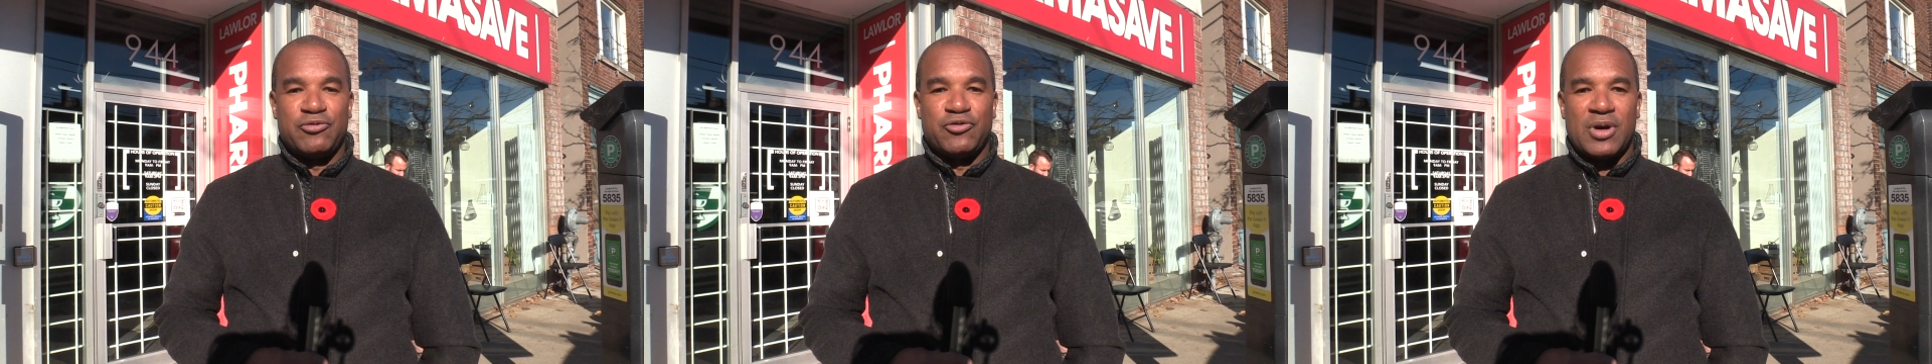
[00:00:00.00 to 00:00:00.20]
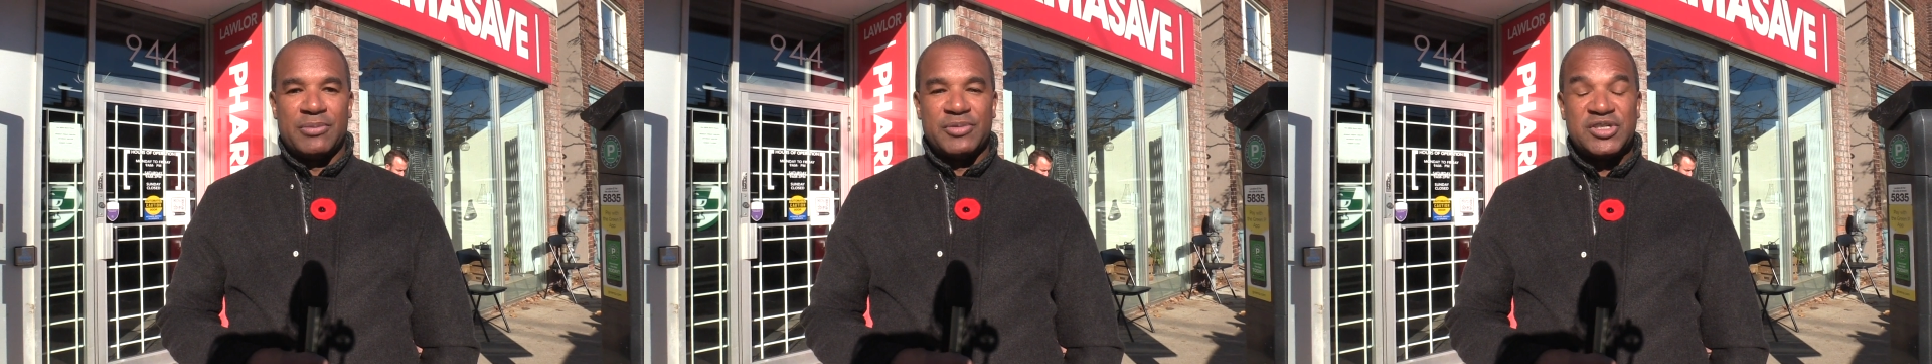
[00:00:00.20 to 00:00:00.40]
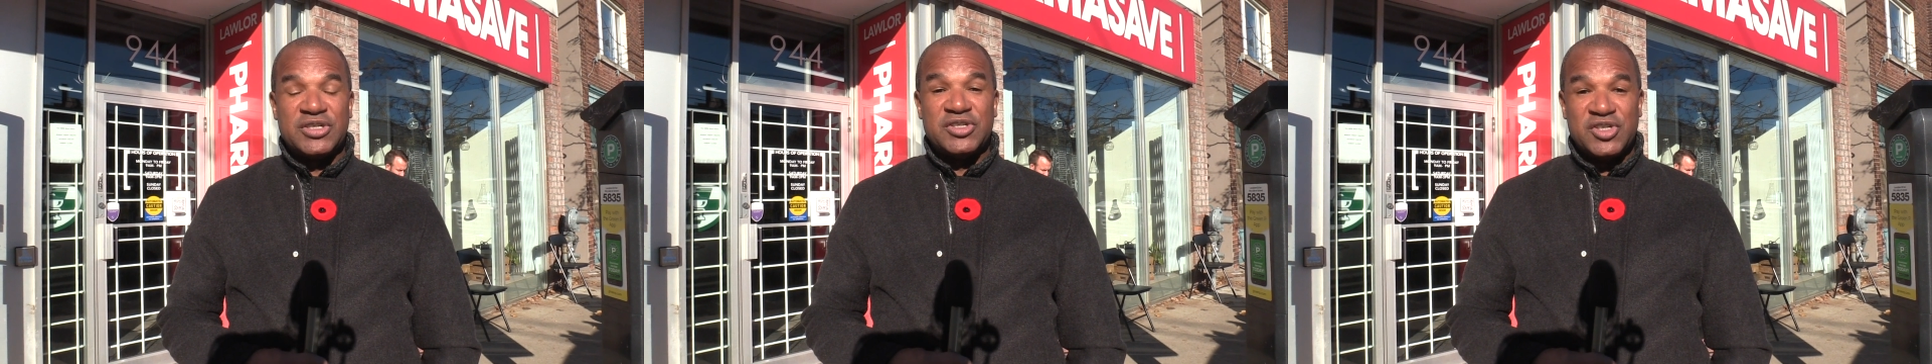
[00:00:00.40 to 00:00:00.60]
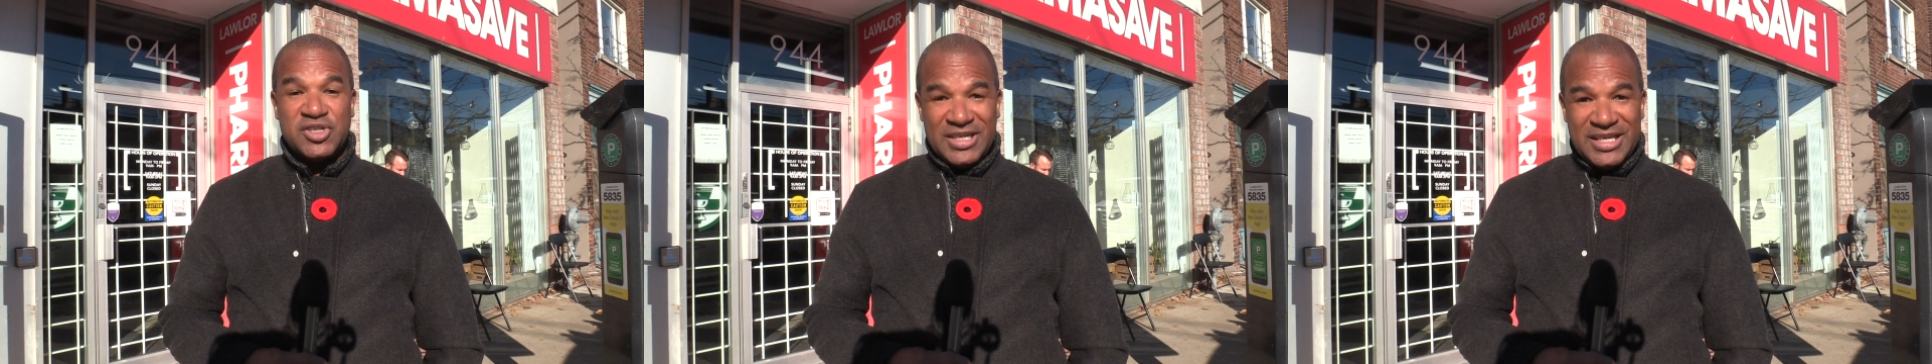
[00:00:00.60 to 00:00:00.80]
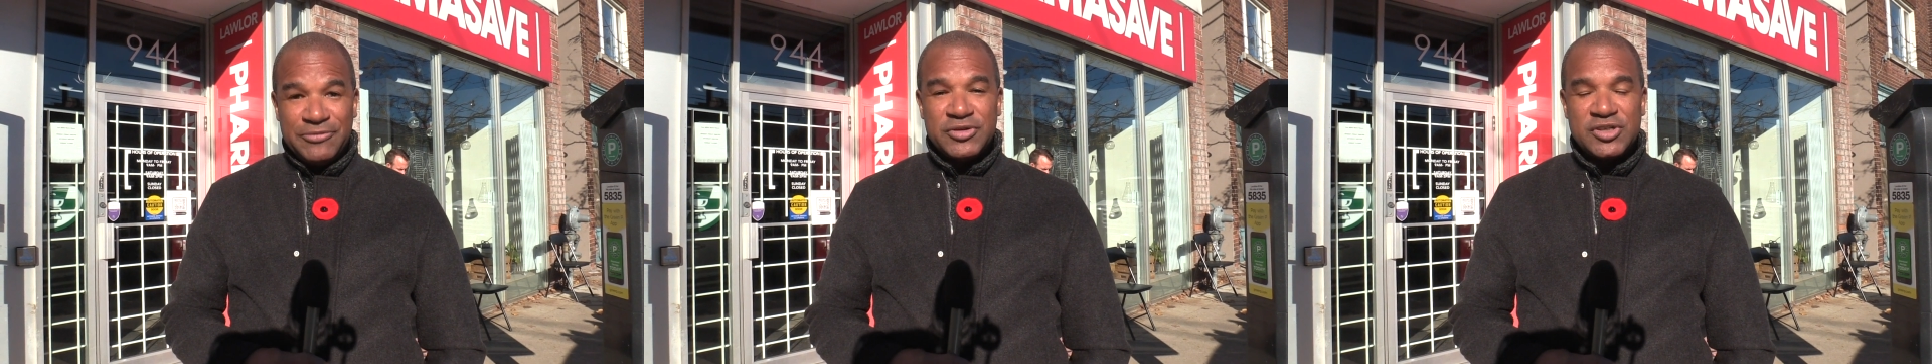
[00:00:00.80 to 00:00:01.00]
pharmacies,
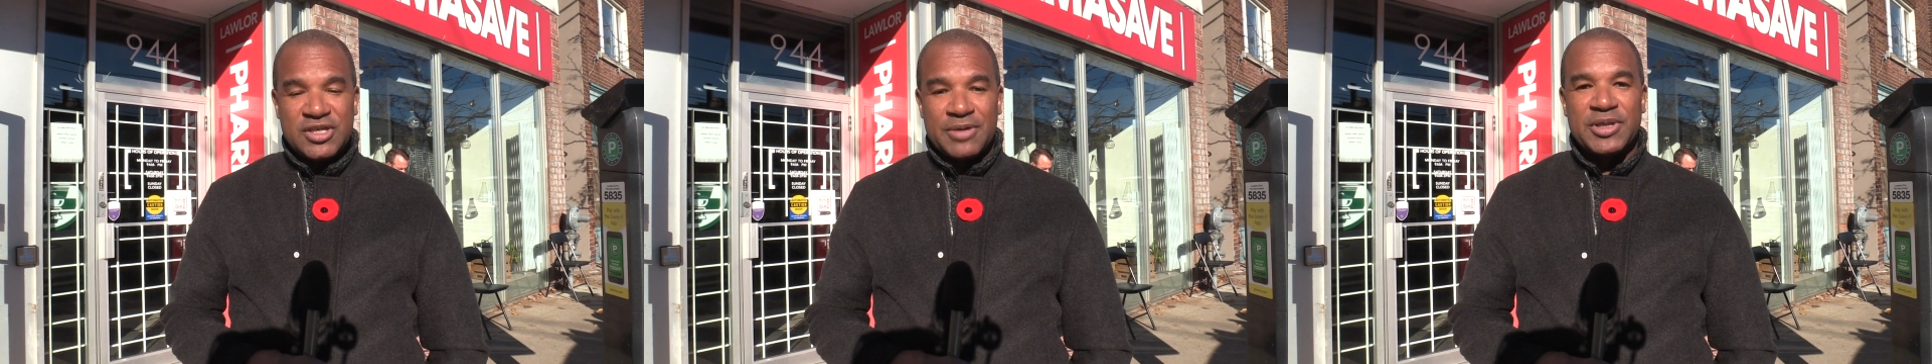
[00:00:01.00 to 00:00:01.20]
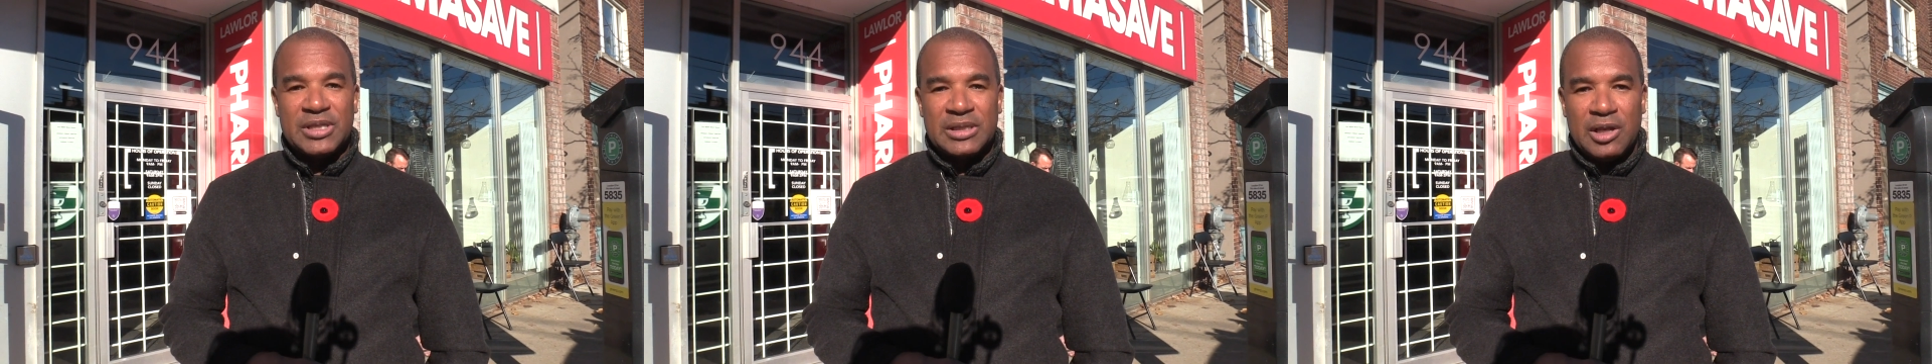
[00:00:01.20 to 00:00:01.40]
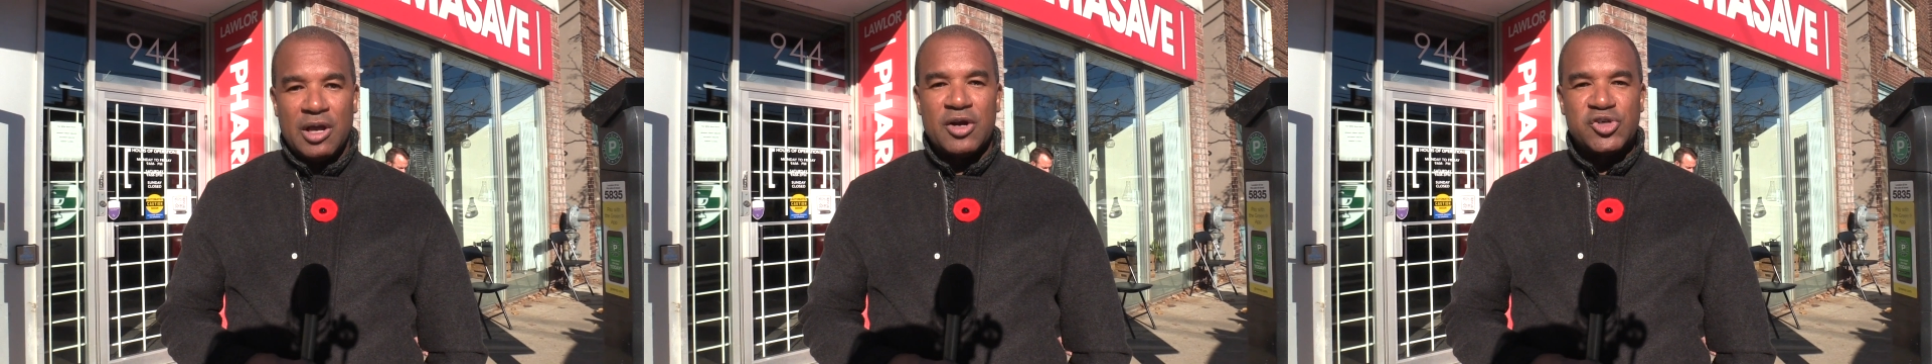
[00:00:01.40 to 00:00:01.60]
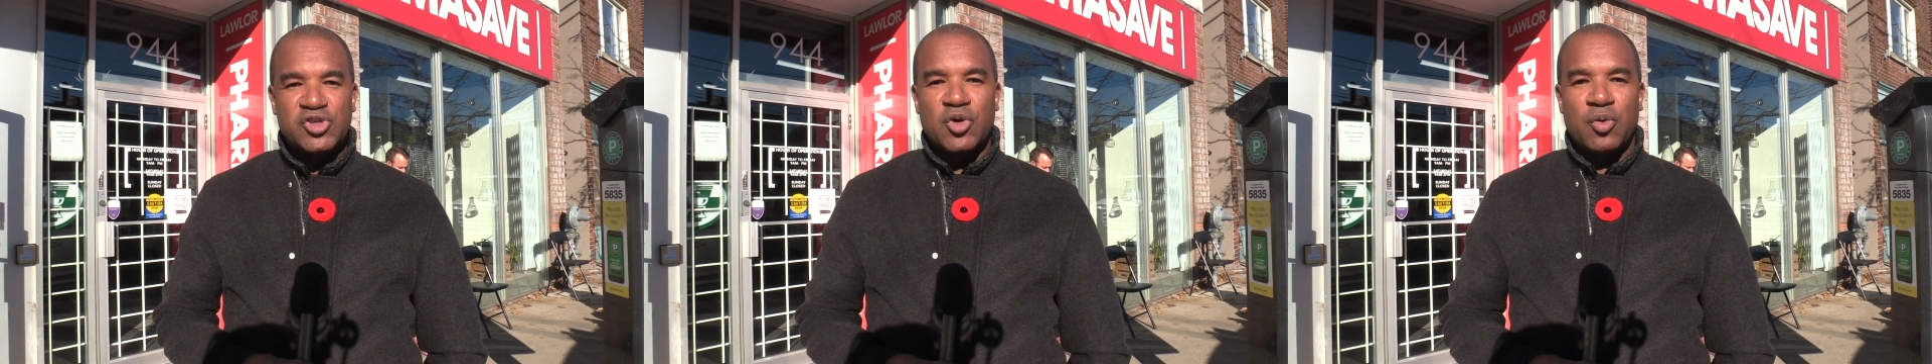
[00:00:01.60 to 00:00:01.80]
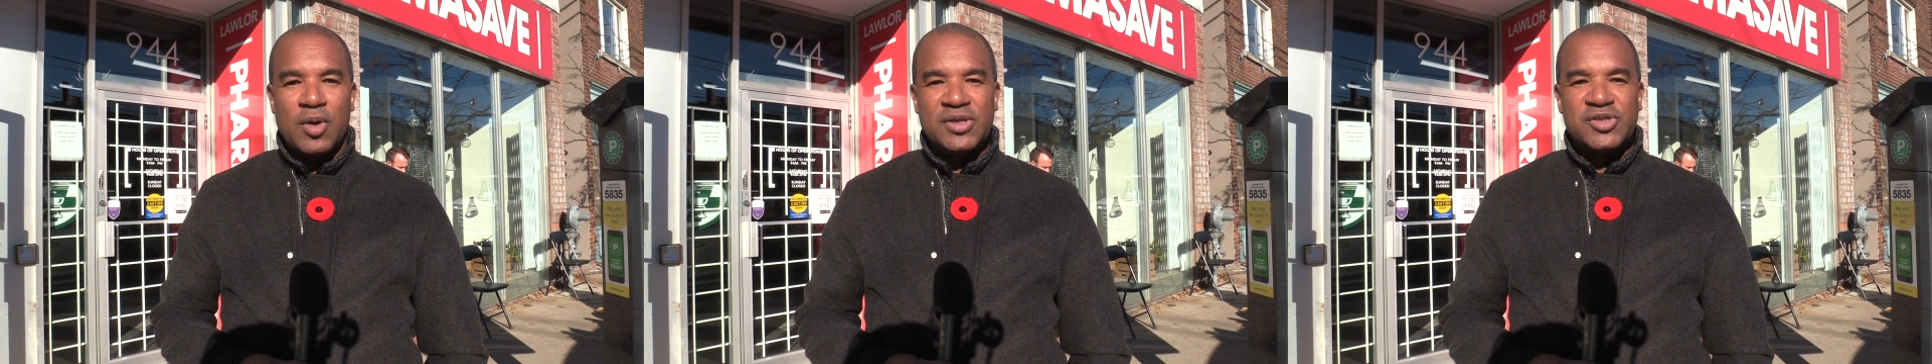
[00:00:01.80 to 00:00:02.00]
even some of the
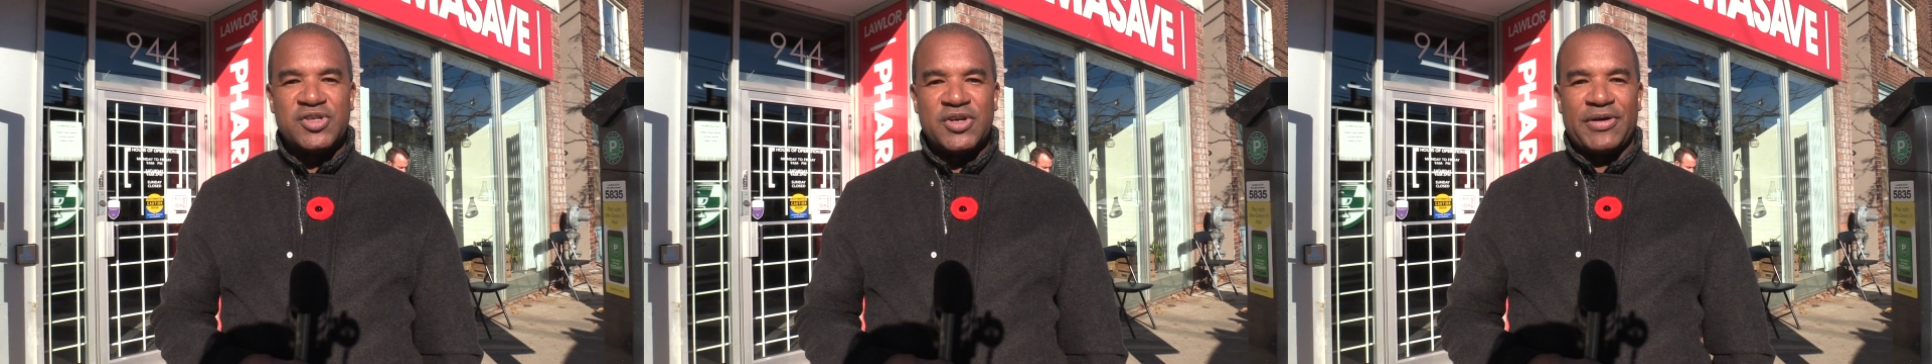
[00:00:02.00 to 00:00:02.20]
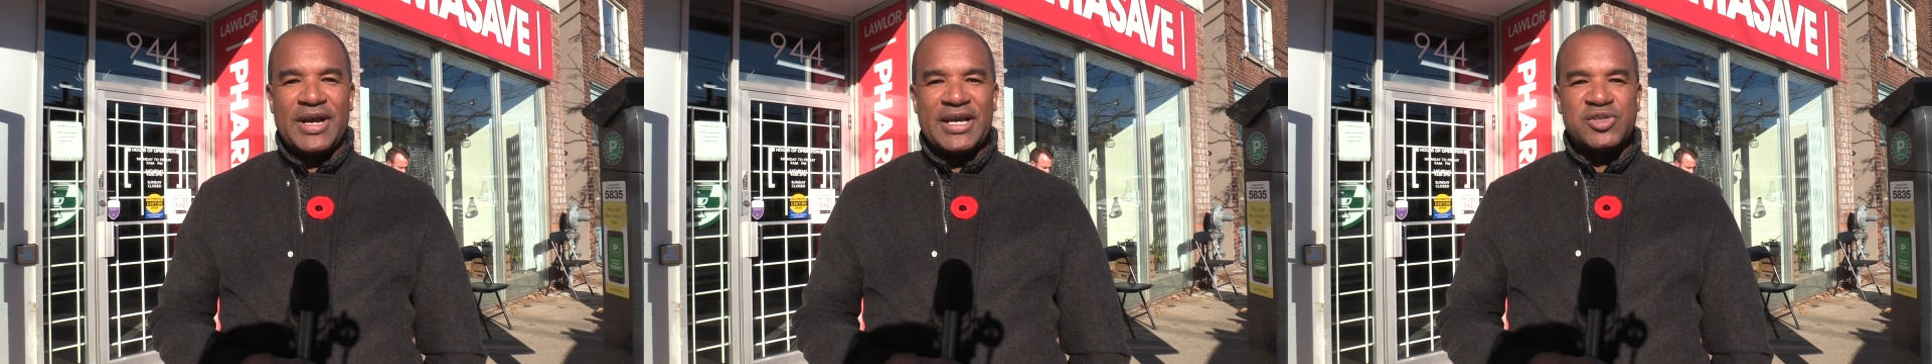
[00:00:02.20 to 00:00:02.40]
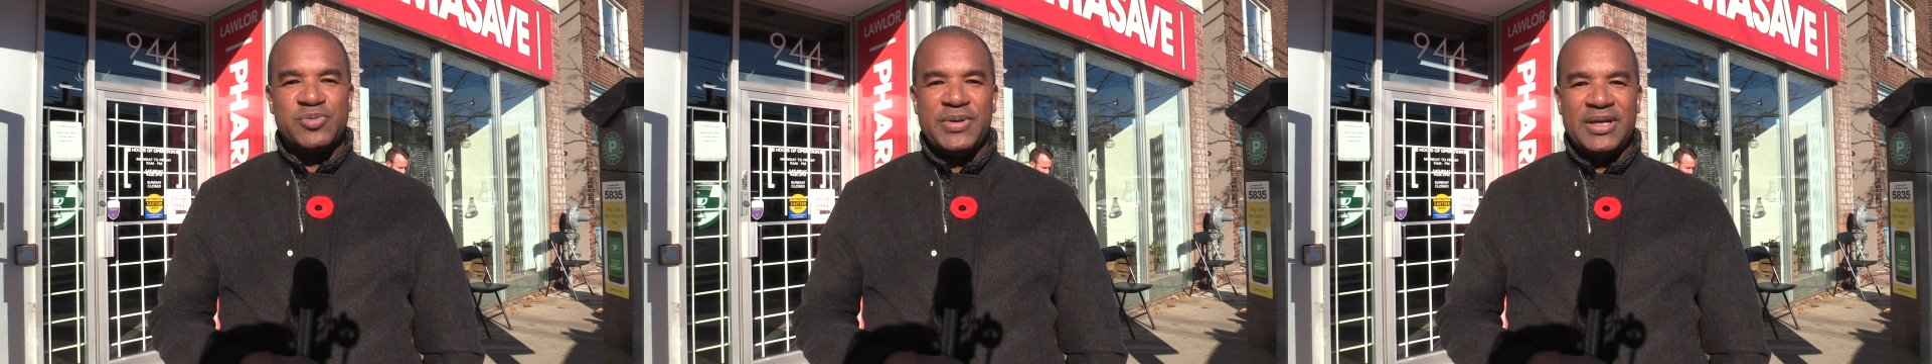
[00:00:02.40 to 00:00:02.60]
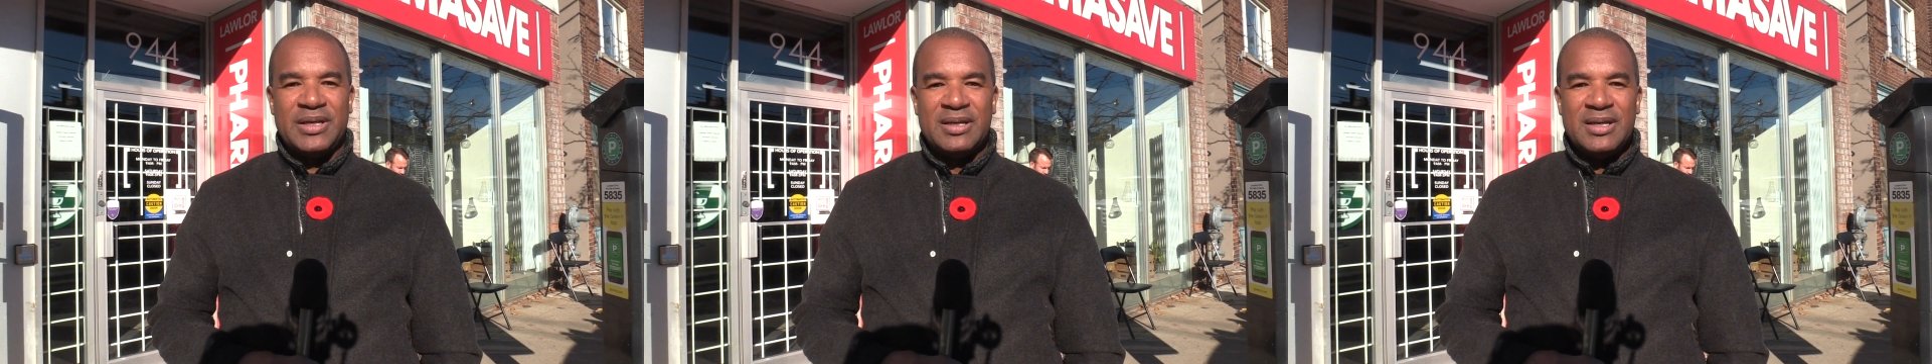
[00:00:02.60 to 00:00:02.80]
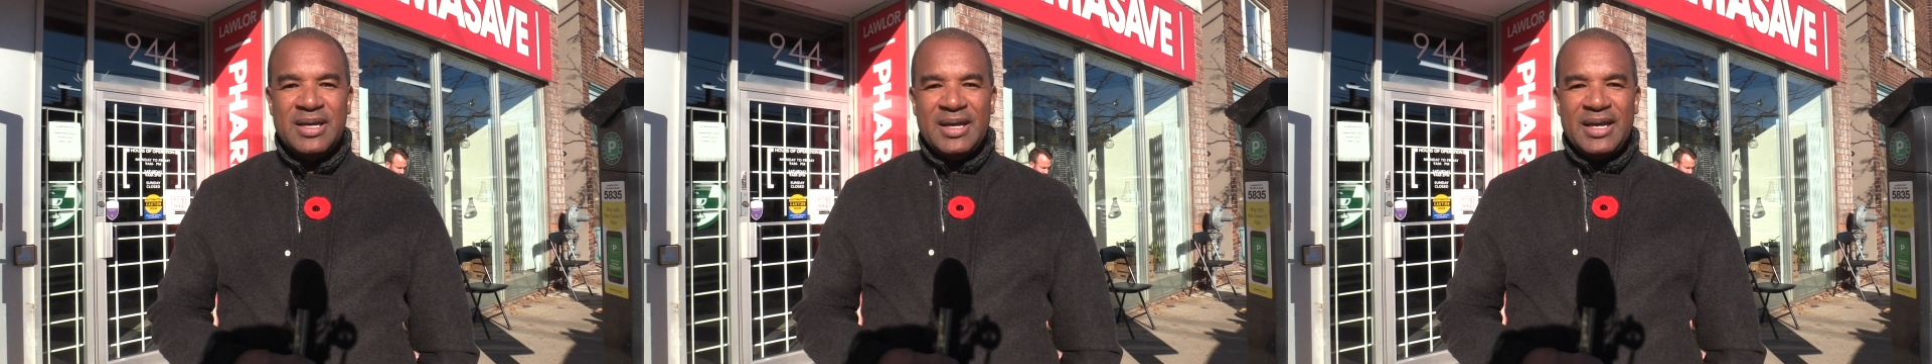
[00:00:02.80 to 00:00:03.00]
larger ones, there has been